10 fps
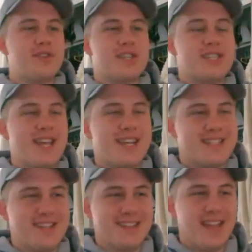have to set it
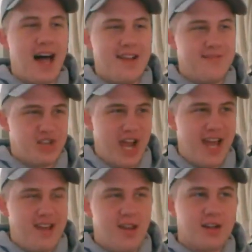to live
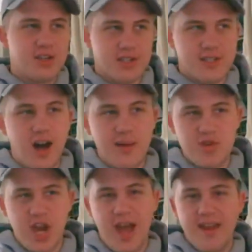chat, not just top
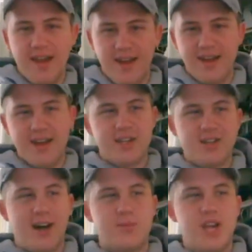chat.
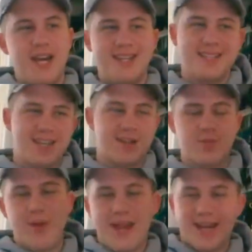Top chat is like you
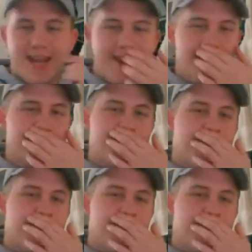pay to get in.